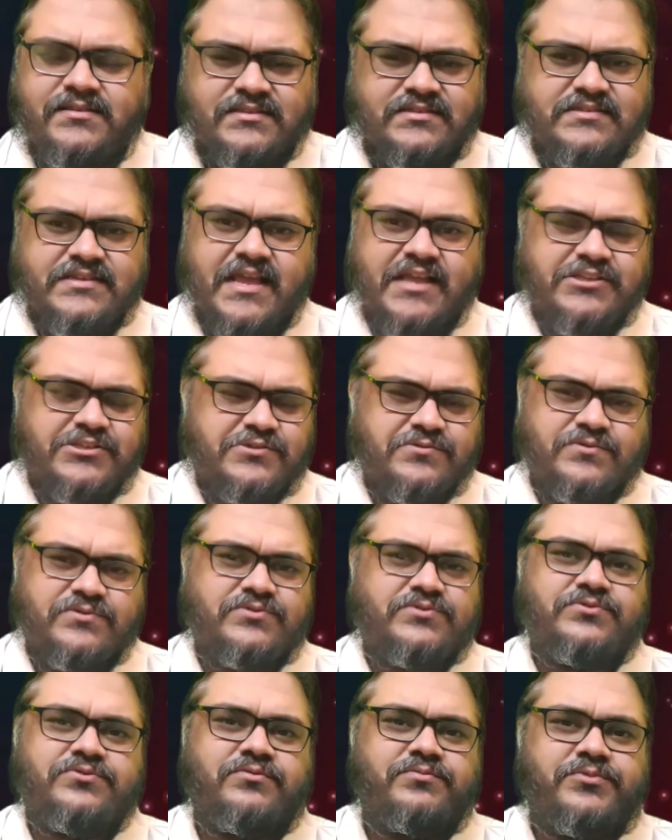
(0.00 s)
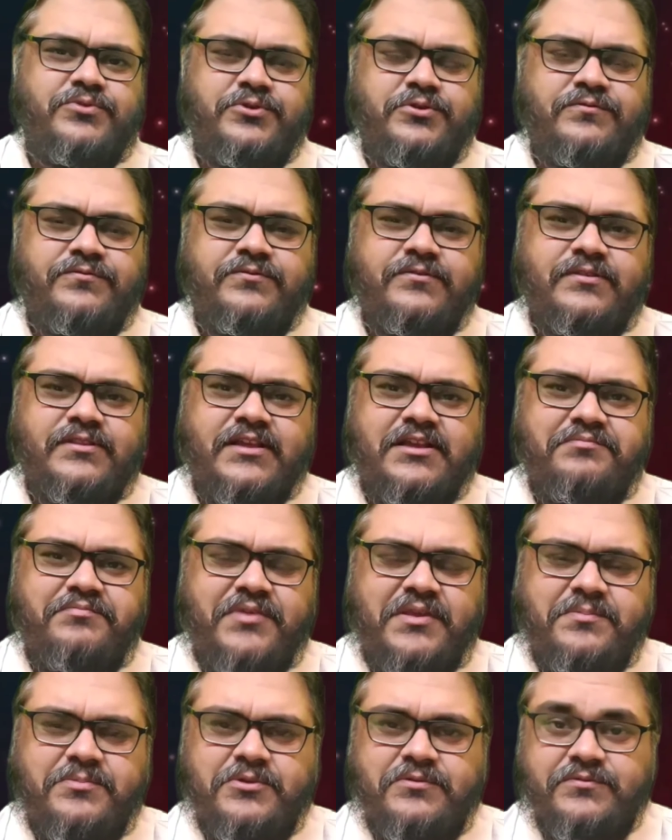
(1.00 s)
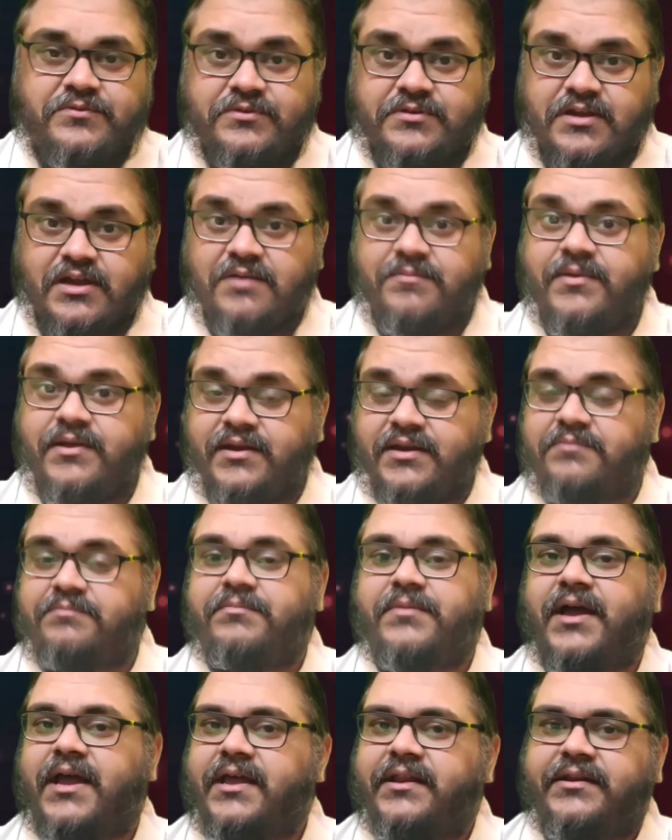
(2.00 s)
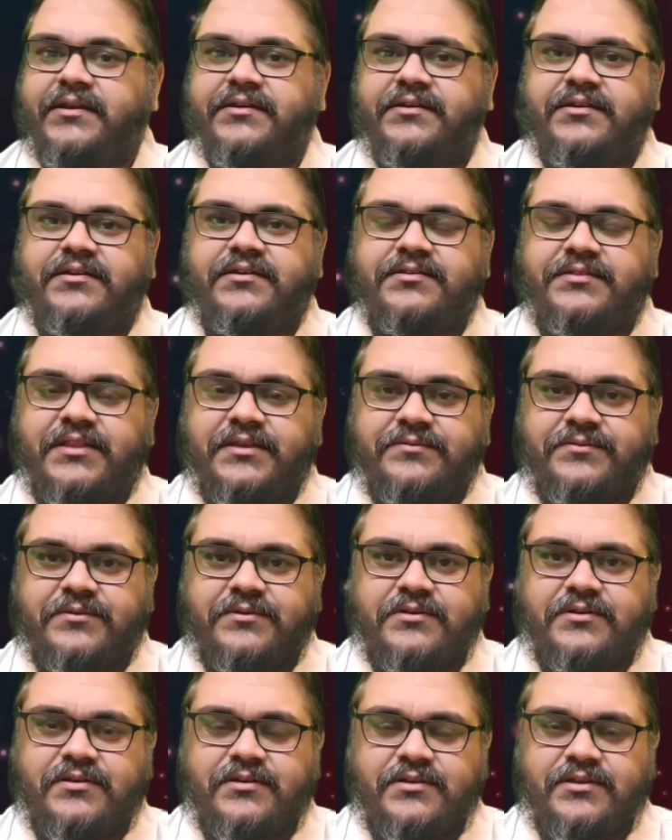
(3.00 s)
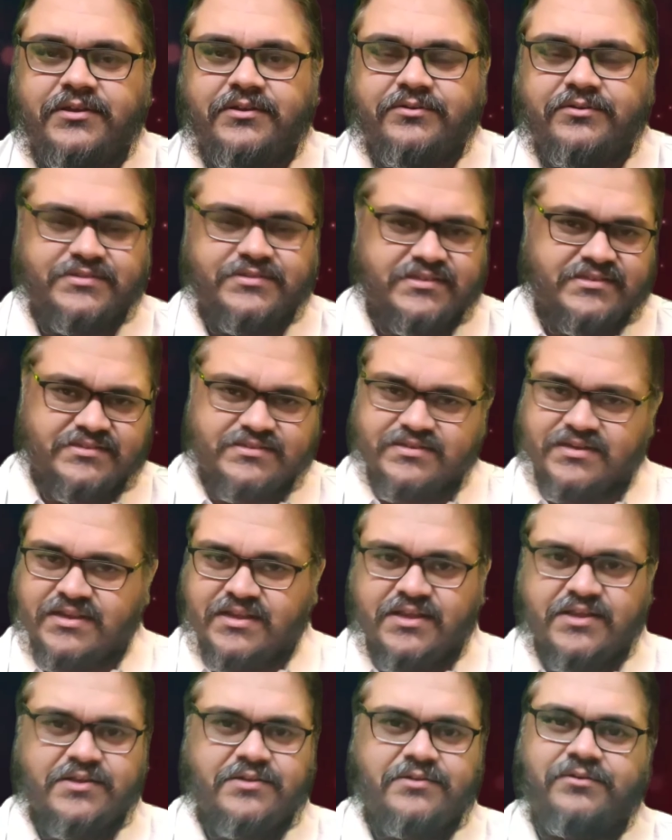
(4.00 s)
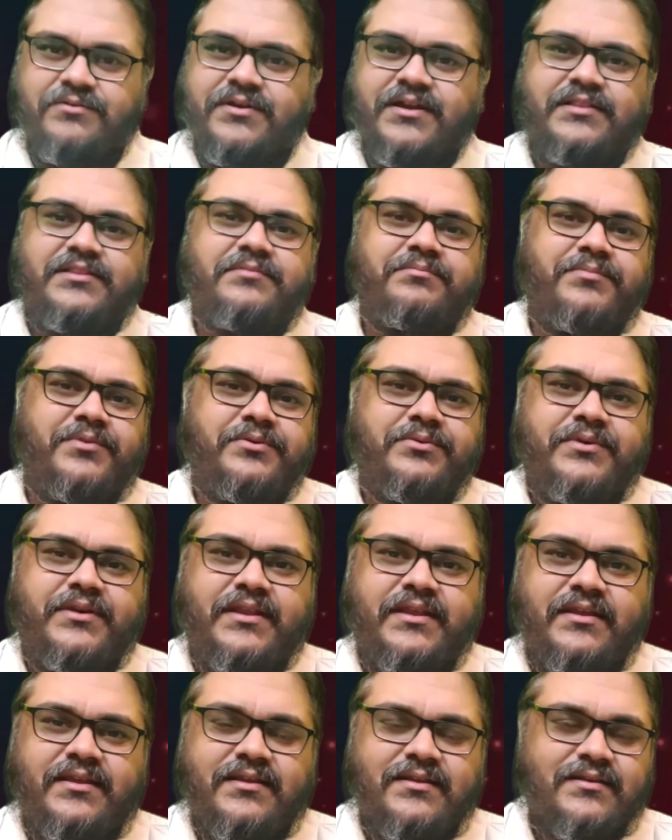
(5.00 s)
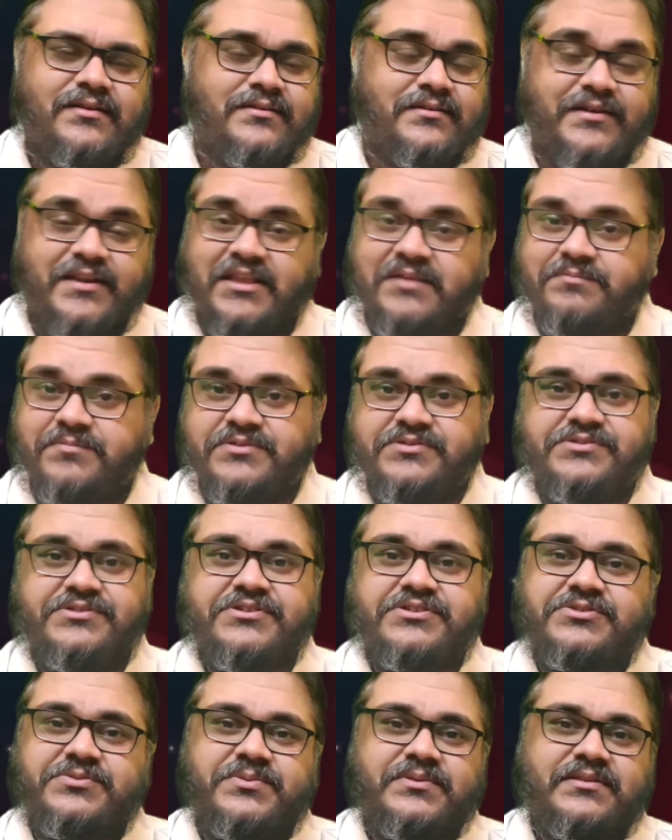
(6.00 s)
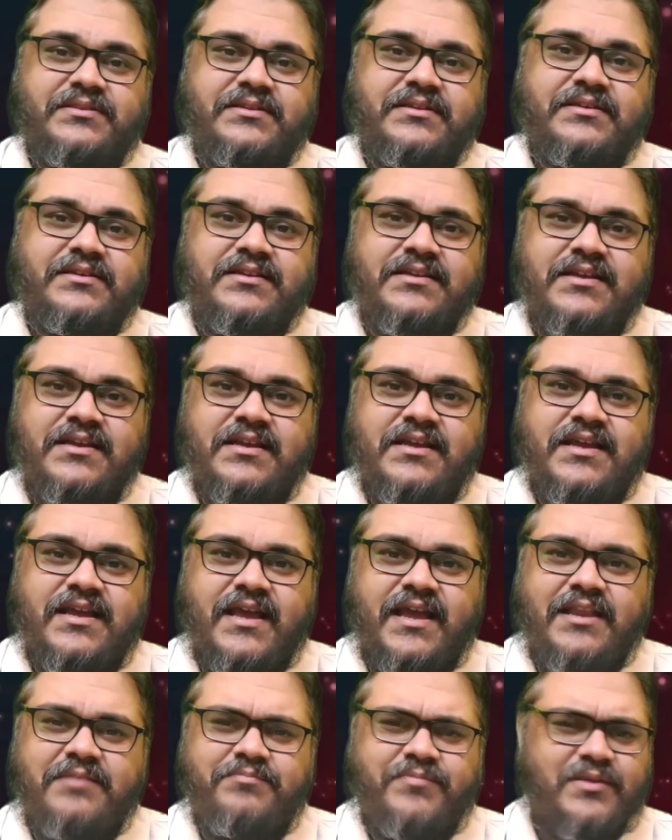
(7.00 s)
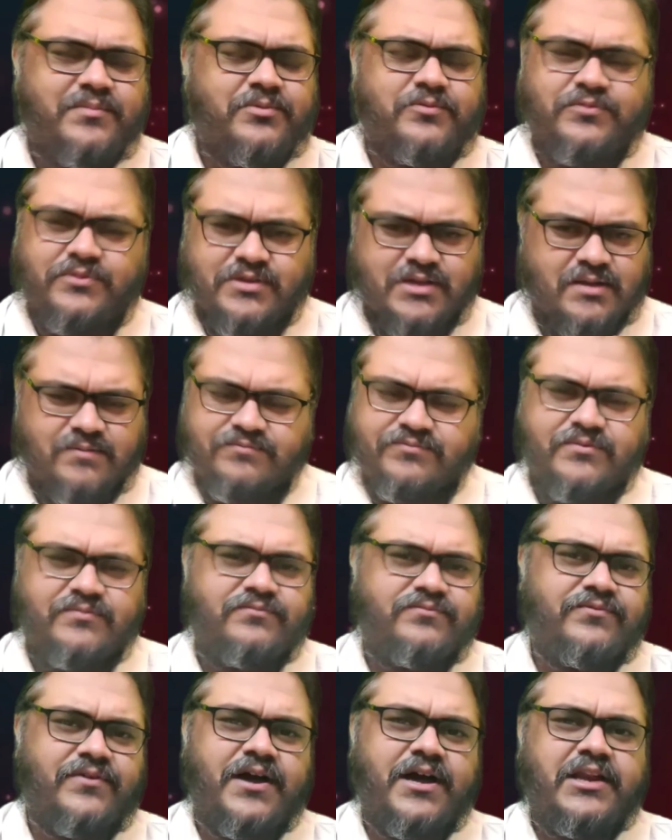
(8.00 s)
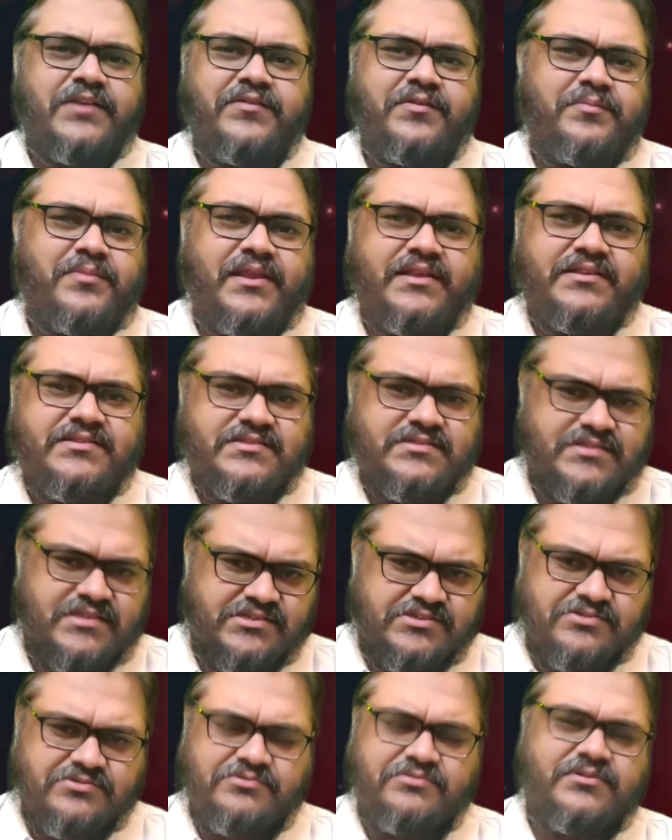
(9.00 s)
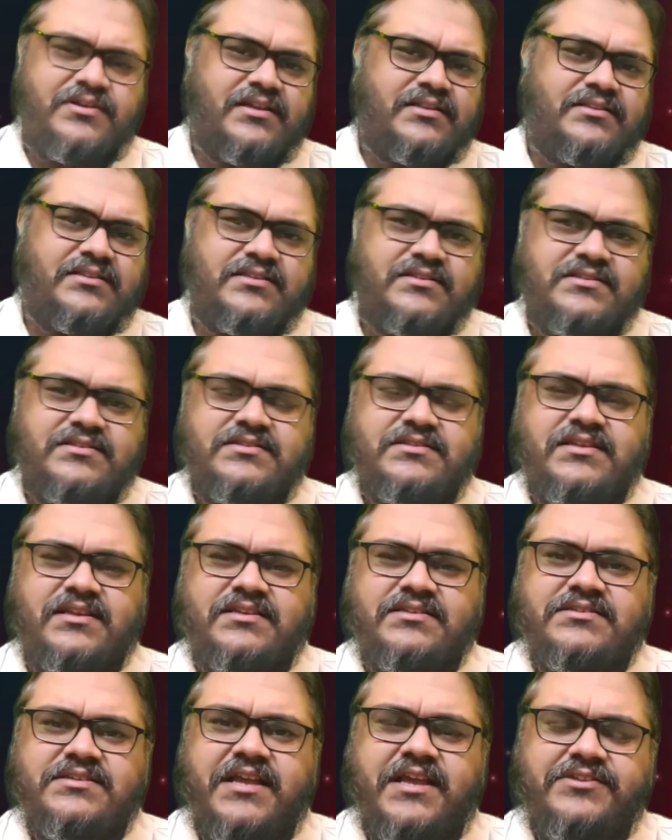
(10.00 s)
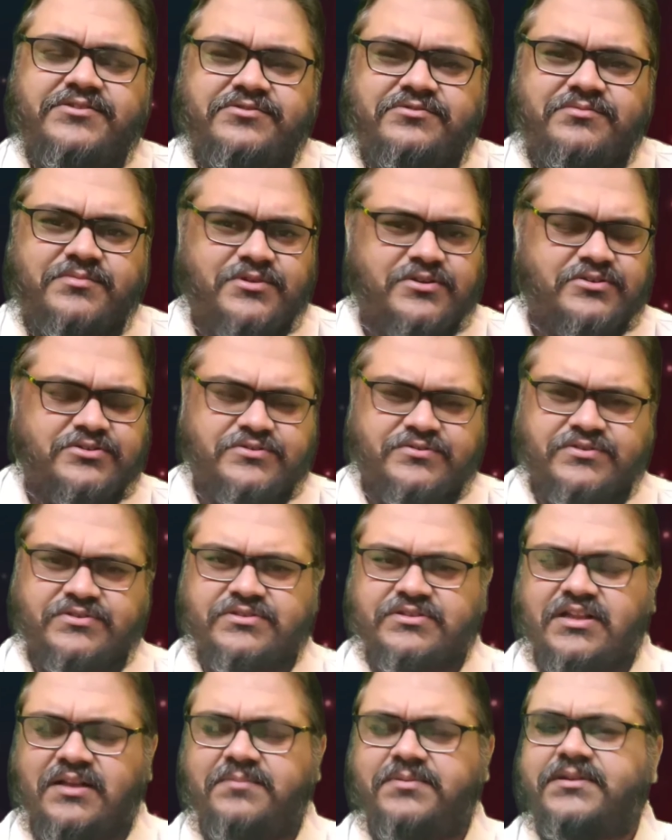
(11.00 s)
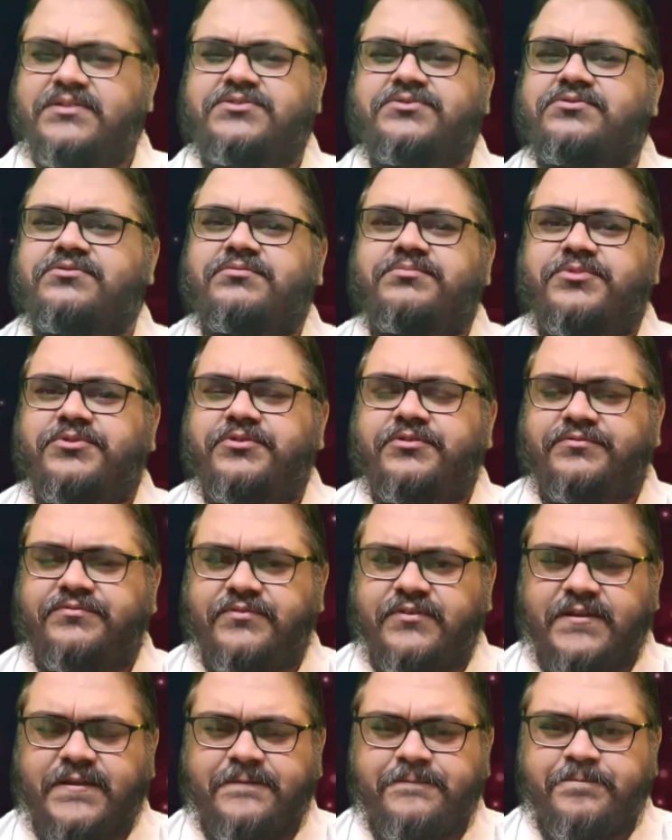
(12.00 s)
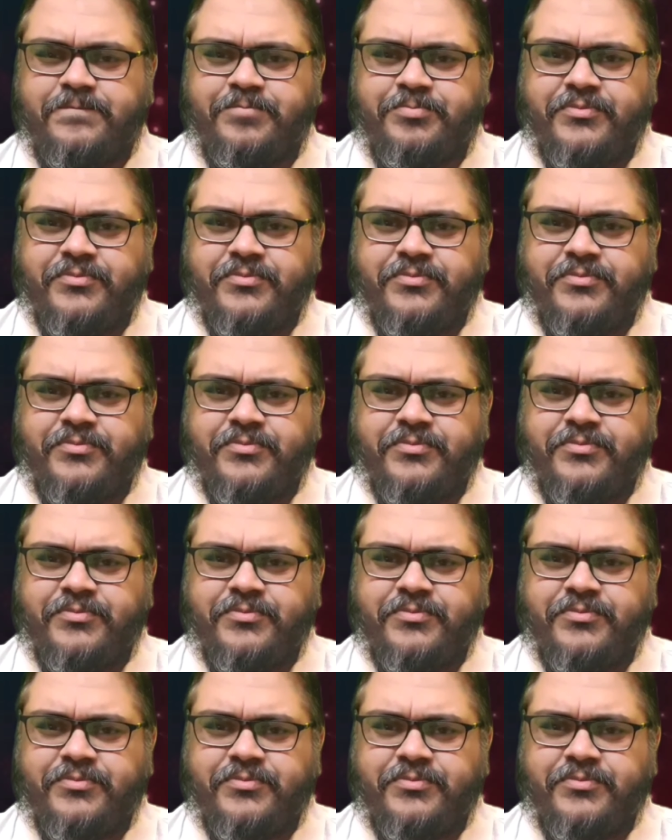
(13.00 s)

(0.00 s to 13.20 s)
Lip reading: The statue was so beautiful that people would come and admire it. They would, just look at the beauty, take pictures with it, and people would come from faraway places just to look at this statue because it was sculpted so beautifully.